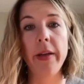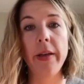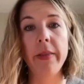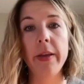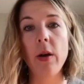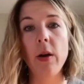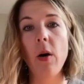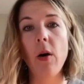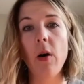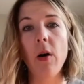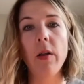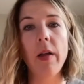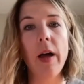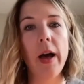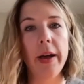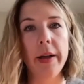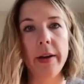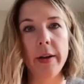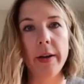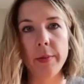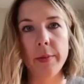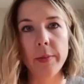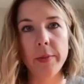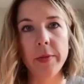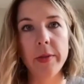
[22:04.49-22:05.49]
by the all
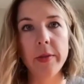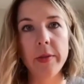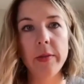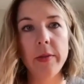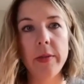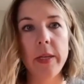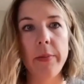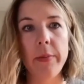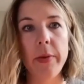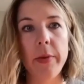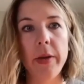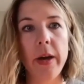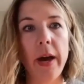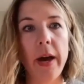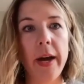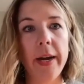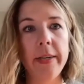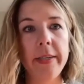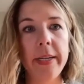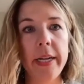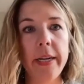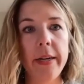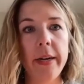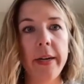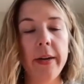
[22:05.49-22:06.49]
items CPI
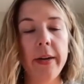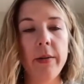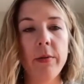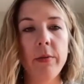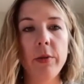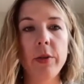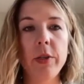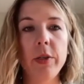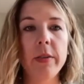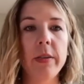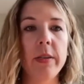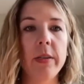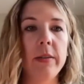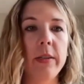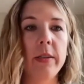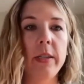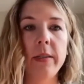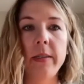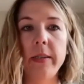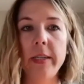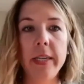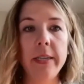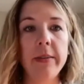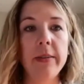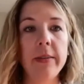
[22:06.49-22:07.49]
data, which is the
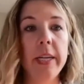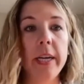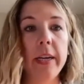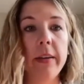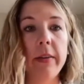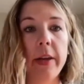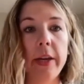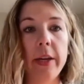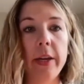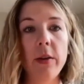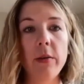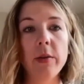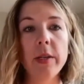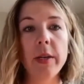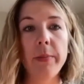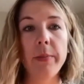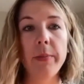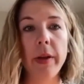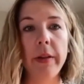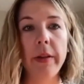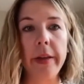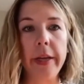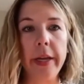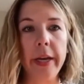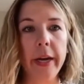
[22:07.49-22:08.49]
statistic that you
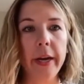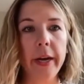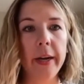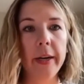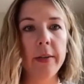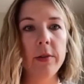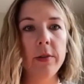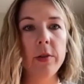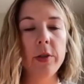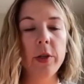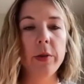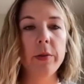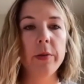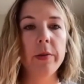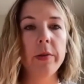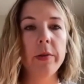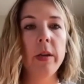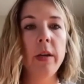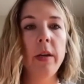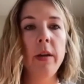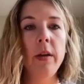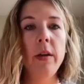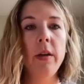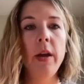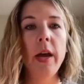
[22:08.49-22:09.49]
typically hear. It shows
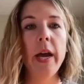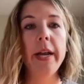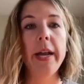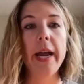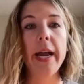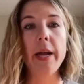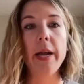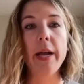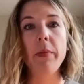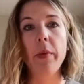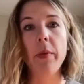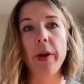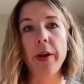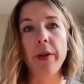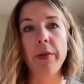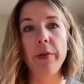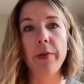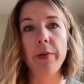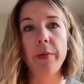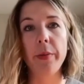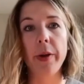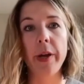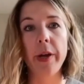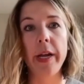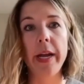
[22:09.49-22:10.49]
an
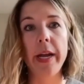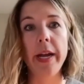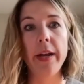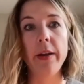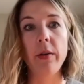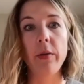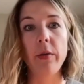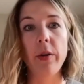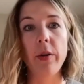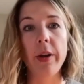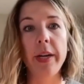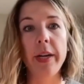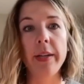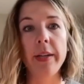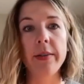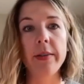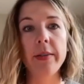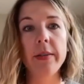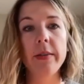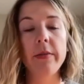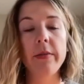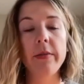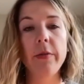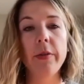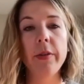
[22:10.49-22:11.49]
8.3
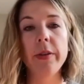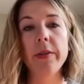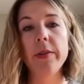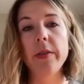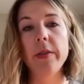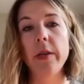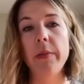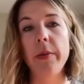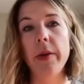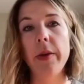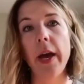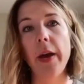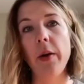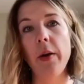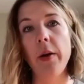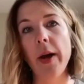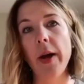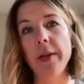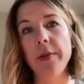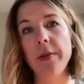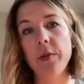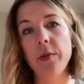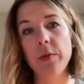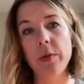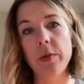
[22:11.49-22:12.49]
increase for the CPI
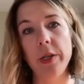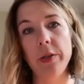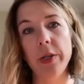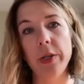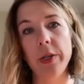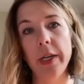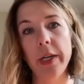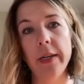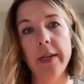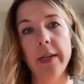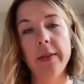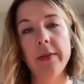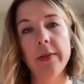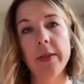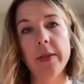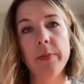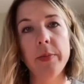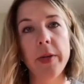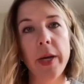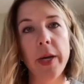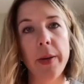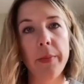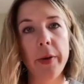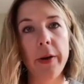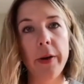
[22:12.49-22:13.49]
West region in
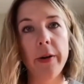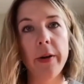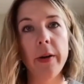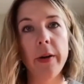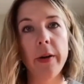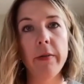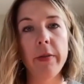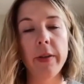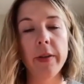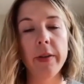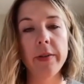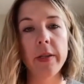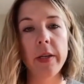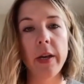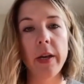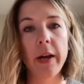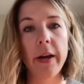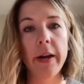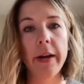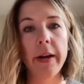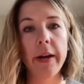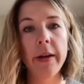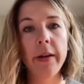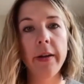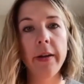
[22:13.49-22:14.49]
September of this
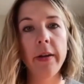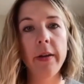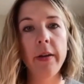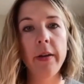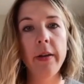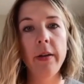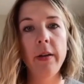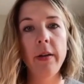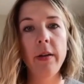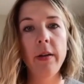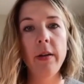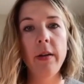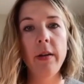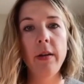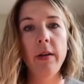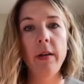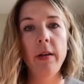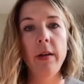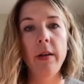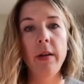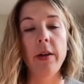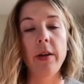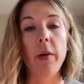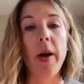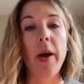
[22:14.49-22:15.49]
year.
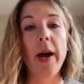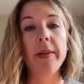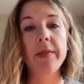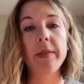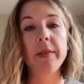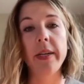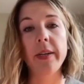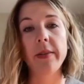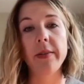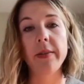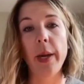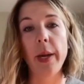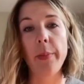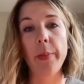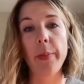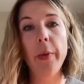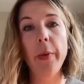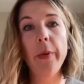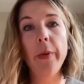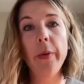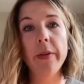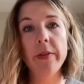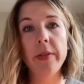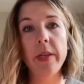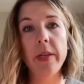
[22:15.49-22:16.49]
You know, as an
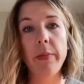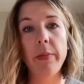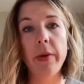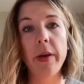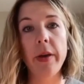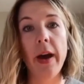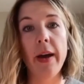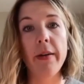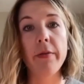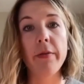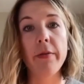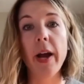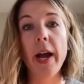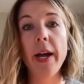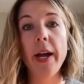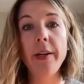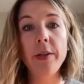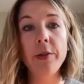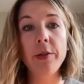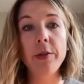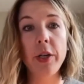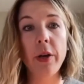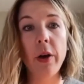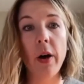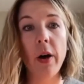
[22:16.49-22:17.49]
example, the CPI for
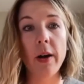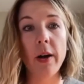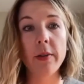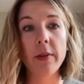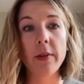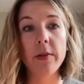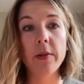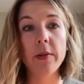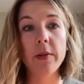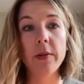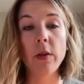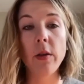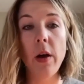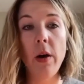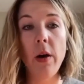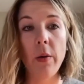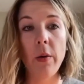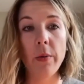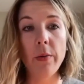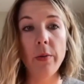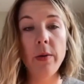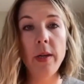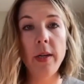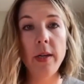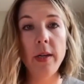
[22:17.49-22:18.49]
energy costs
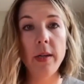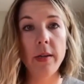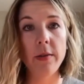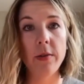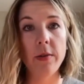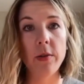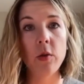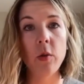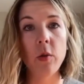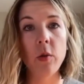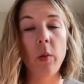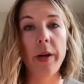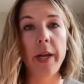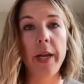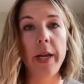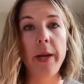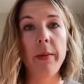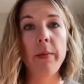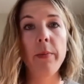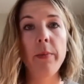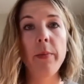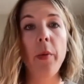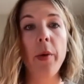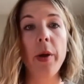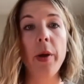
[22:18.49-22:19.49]
alone is
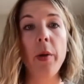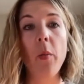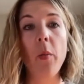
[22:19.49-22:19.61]
20.1%